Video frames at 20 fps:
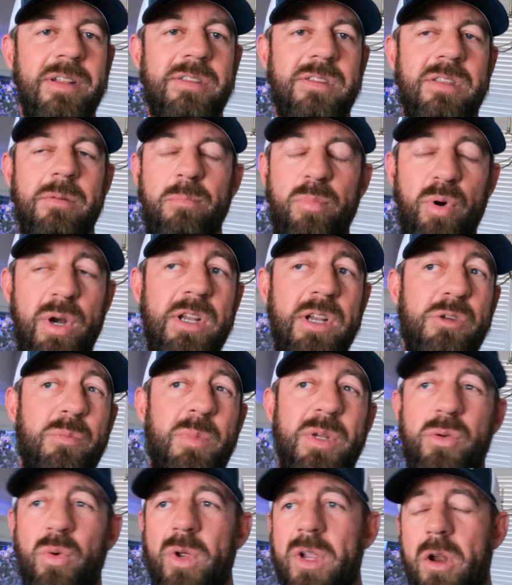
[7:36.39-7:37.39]
It's the bridge
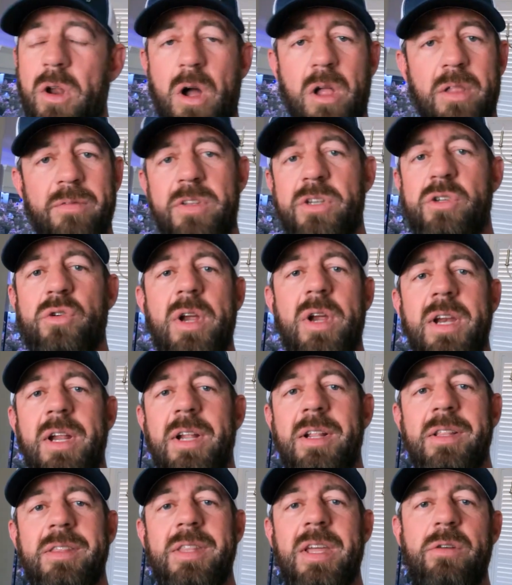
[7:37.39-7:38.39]
between all of the
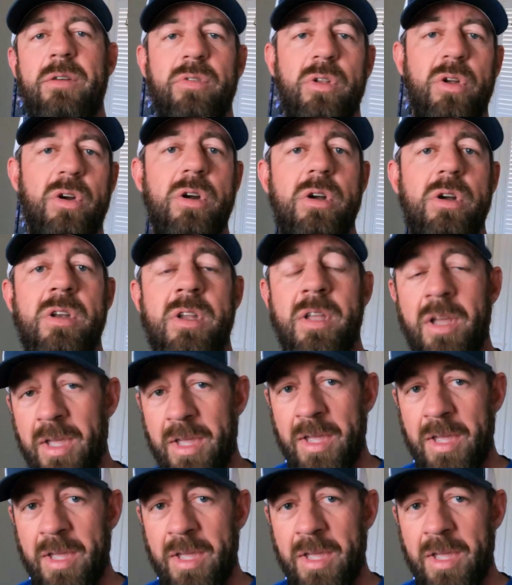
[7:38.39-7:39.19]
training that they've learned